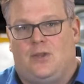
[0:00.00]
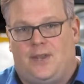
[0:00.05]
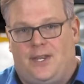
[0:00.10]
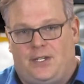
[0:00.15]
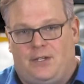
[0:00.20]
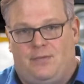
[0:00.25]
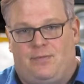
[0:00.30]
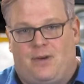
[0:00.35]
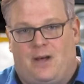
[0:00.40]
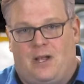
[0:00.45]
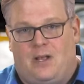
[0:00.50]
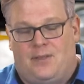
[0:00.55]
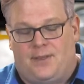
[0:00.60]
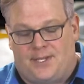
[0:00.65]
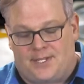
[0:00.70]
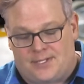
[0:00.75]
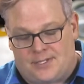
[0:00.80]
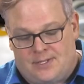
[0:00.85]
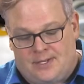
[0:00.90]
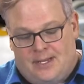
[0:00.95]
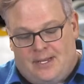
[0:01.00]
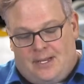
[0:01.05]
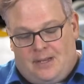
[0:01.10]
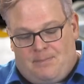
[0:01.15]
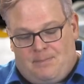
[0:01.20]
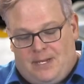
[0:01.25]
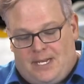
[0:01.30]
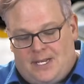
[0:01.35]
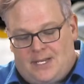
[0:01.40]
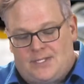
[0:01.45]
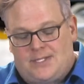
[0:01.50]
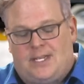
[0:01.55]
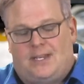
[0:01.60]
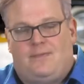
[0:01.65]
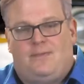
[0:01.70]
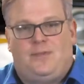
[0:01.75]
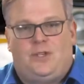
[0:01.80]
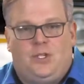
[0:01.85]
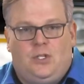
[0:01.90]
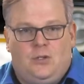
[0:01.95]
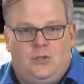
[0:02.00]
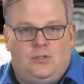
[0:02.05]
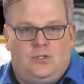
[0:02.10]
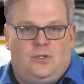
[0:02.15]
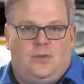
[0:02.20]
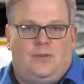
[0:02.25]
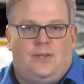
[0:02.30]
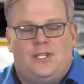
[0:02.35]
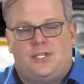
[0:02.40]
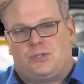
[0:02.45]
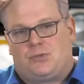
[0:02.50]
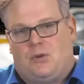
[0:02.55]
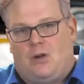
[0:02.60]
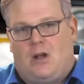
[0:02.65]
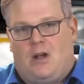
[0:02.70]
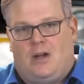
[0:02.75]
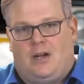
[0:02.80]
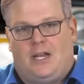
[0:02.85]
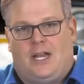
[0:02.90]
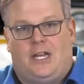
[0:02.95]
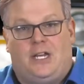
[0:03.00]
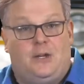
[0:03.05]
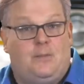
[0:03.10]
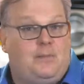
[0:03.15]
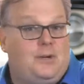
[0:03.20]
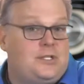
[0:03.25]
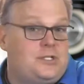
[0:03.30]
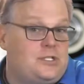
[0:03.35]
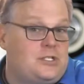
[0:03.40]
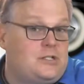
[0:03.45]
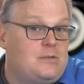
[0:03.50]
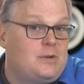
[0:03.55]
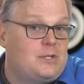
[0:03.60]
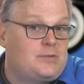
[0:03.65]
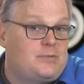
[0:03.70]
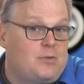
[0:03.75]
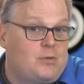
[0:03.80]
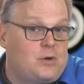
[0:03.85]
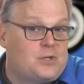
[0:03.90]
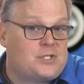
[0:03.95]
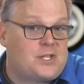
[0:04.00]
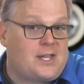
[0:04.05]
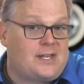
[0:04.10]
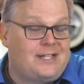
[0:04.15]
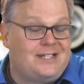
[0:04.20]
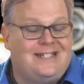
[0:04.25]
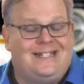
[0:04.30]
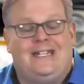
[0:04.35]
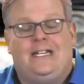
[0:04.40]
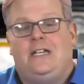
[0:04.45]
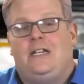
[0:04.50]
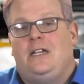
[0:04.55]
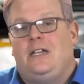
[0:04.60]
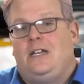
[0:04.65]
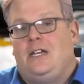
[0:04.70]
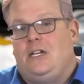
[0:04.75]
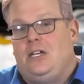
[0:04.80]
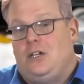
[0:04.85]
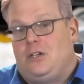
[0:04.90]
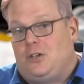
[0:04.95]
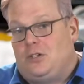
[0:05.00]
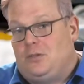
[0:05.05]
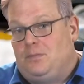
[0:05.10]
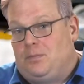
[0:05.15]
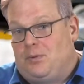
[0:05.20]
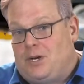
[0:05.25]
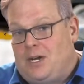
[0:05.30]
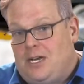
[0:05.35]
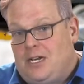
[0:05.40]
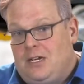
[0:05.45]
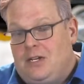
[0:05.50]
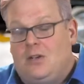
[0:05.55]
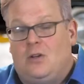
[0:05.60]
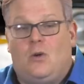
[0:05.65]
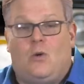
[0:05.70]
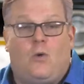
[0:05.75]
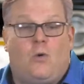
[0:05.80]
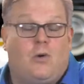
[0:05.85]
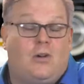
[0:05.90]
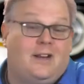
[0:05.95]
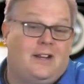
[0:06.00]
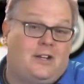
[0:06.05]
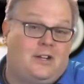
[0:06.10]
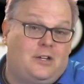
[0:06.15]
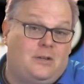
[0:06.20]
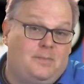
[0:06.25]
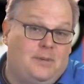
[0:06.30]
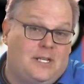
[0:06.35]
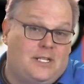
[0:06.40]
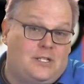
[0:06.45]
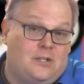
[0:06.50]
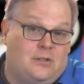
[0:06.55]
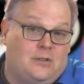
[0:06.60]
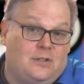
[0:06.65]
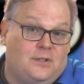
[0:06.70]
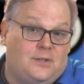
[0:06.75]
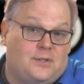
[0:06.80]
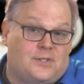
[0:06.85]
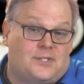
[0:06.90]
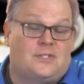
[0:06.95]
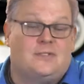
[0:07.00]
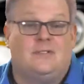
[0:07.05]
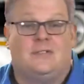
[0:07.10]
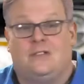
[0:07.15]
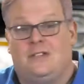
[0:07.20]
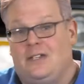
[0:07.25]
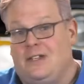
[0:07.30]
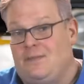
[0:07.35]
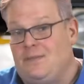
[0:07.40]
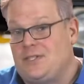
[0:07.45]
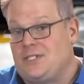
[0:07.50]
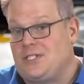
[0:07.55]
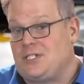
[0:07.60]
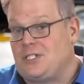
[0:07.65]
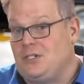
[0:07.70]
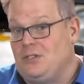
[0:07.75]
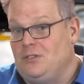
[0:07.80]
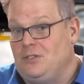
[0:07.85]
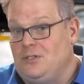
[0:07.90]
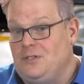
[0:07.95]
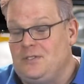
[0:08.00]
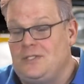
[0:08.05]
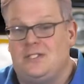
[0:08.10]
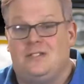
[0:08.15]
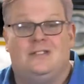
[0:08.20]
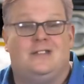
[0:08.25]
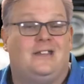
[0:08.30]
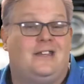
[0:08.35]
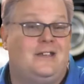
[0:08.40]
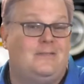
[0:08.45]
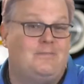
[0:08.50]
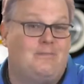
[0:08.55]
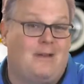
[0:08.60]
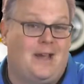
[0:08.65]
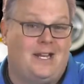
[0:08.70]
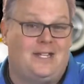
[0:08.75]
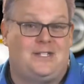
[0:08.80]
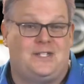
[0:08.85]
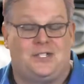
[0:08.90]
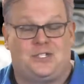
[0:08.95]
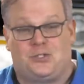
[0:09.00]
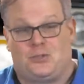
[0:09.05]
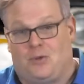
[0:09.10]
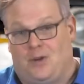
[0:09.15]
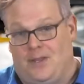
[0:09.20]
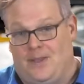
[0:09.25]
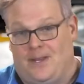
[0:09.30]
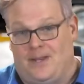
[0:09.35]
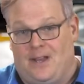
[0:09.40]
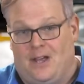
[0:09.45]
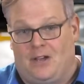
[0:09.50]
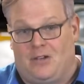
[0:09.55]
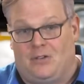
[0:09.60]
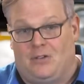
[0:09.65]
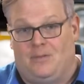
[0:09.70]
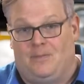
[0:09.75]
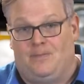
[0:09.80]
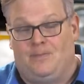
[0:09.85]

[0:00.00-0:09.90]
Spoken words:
that you follow this because if you do this wrong and you put too much force on it, it could break or it could be too loose. If it's too loose, it might destroy the knuckle.